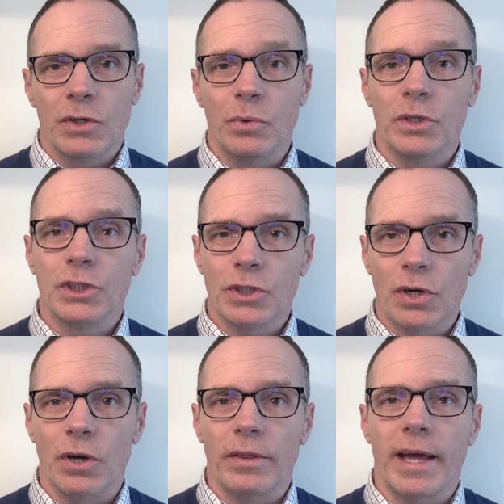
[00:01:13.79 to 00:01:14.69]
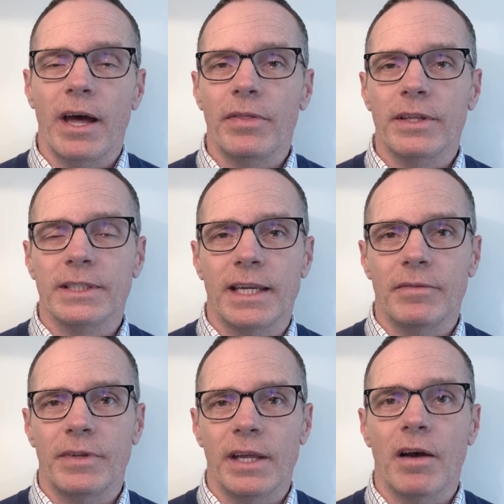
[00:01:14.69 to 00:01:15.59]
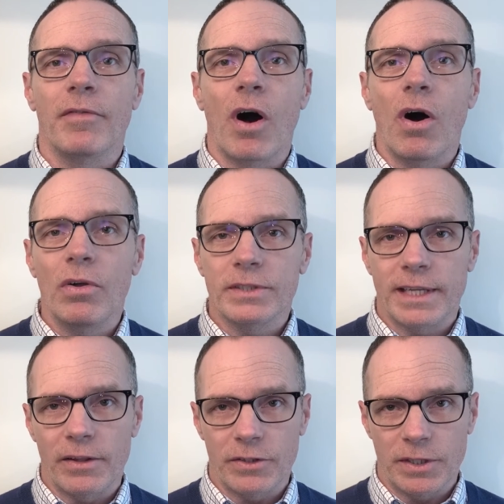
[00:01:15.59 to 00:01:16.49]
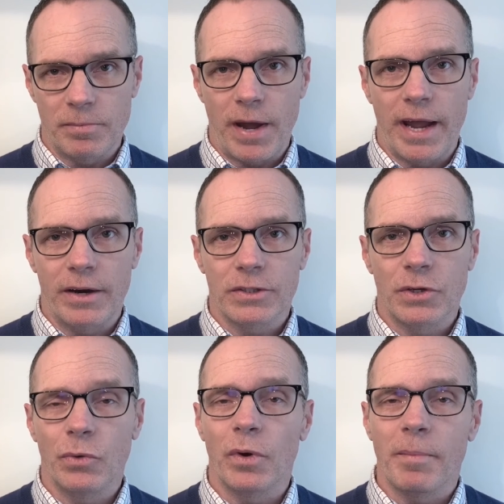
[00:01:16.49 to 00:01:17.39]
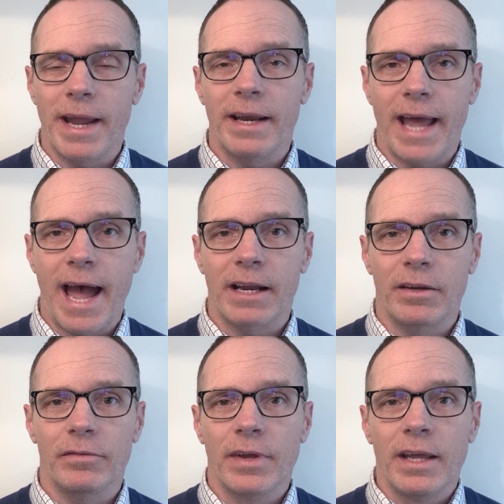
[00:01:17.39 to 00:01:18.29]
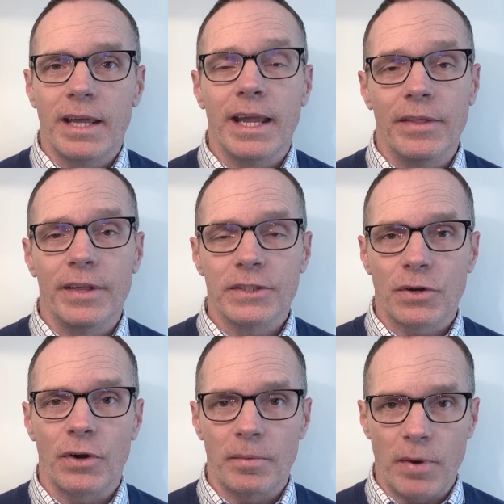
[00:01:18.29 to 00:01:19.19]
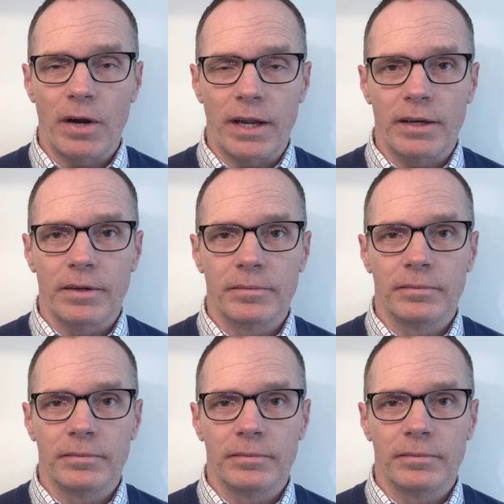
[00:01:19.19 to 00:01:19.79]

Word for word: to ensure the health and safety of all sellers and buyers who remain active in this current market.